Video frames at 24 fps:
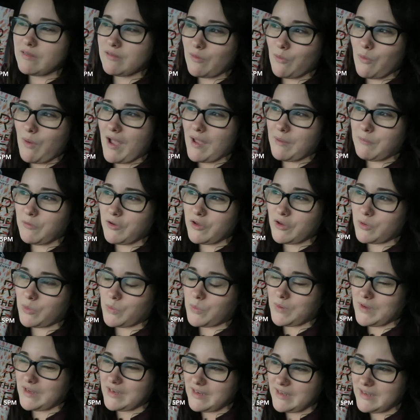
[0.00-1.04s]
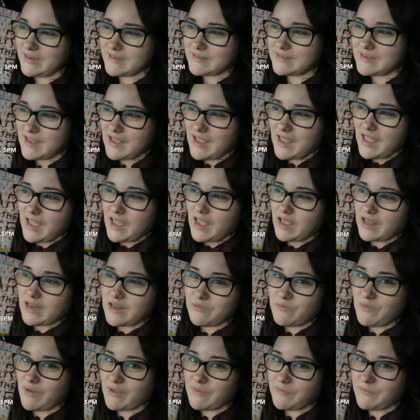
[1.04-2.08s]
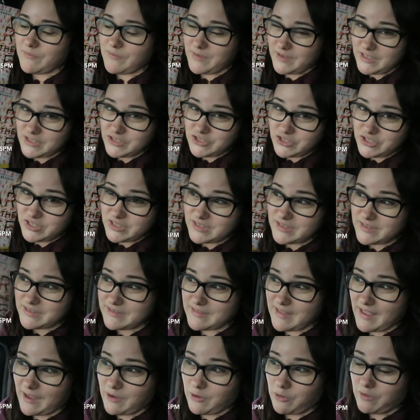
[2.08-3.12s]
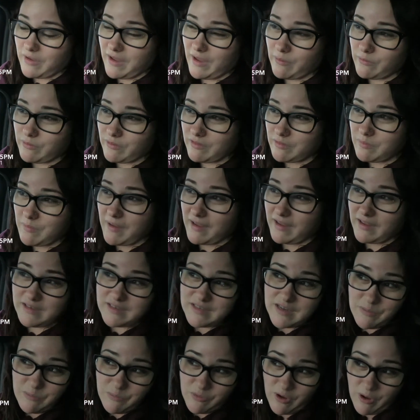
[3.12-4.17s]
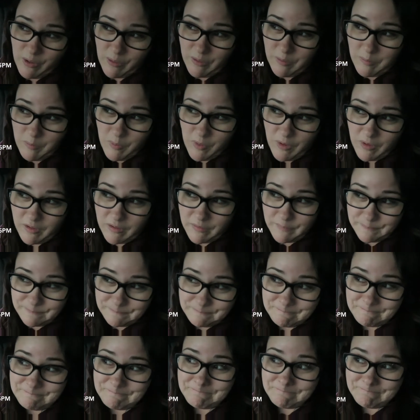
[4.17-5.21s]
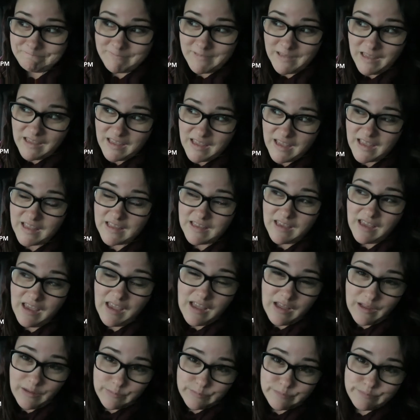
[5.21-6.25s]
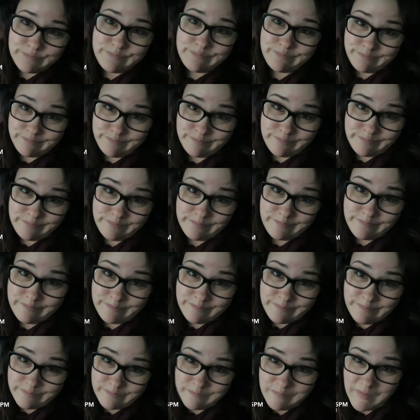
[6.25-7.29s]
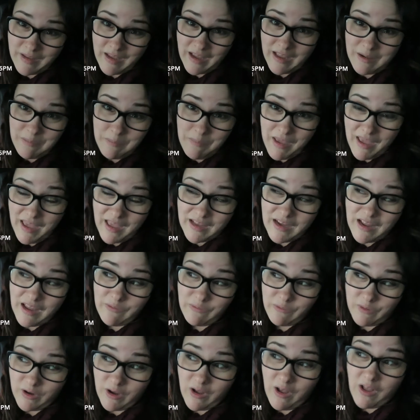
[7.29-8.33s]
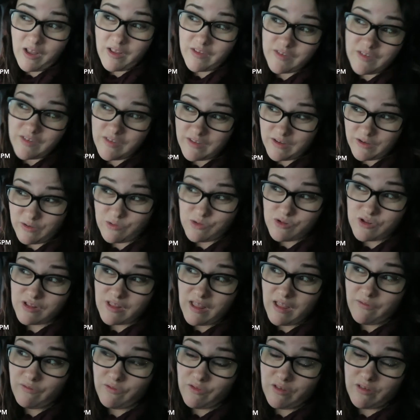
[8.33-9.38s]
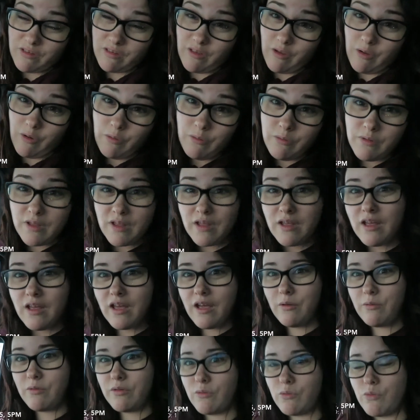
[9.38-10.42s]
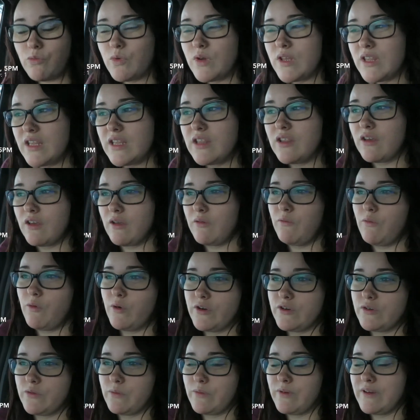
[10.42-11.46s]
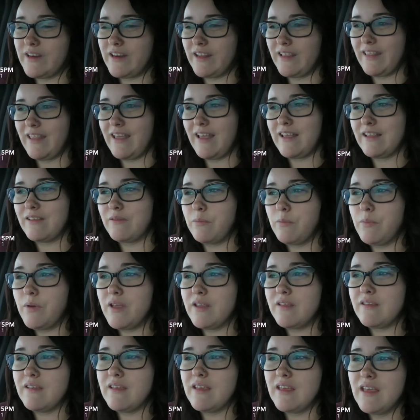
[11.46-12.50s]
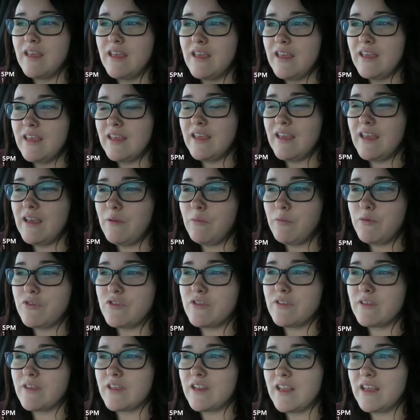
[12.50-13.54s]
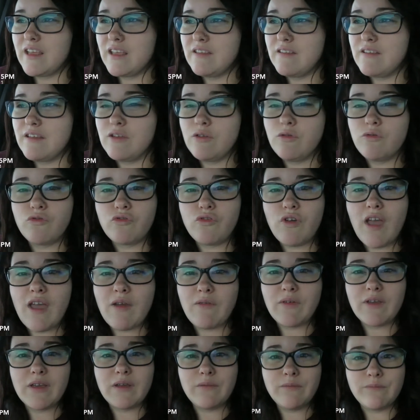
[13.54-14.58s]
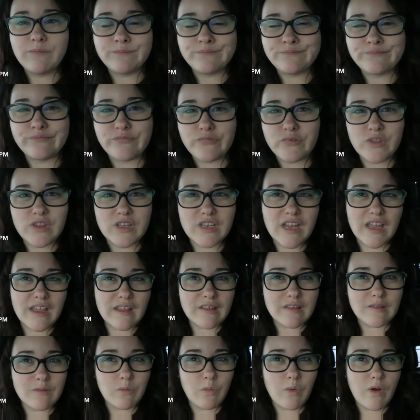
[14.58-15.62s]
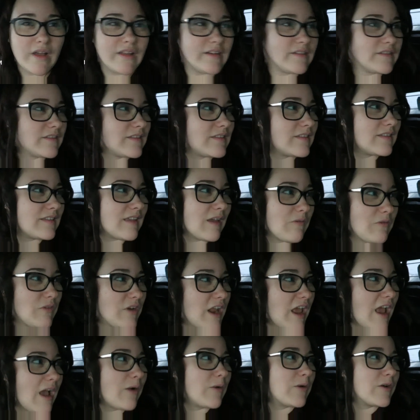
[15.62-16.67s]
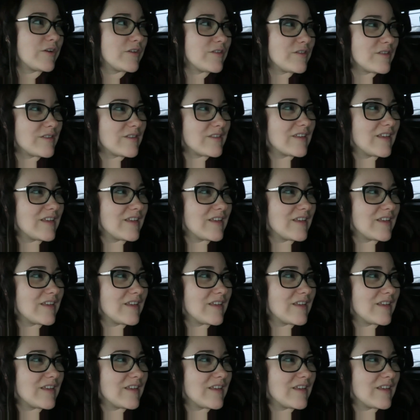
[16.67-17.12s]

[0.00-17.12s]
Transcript: so I'm going to read it. And if I finish it, that'll count as my contemporary book. And yeah. Kind of mad I forgot The Year She Left Us, though. I was really looking forward to reading that. But yeah, we're just going to continue driving for the next, what, 7 hours?